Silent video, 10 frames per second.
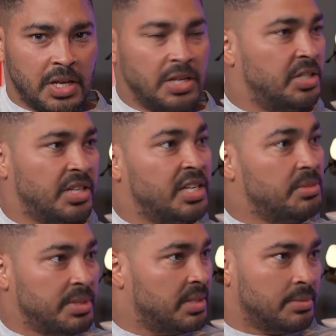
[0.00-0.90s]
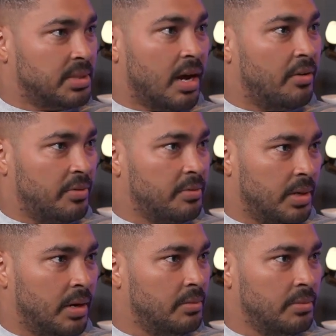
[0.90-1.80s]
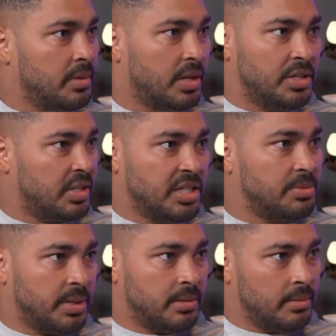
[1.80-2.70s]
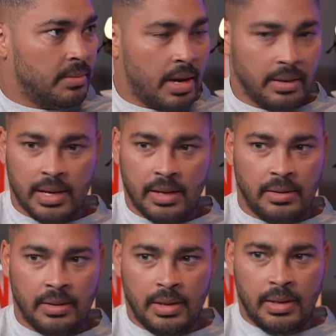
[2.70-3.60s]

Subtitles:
you teach me some stuff? You know, can you teach me? And then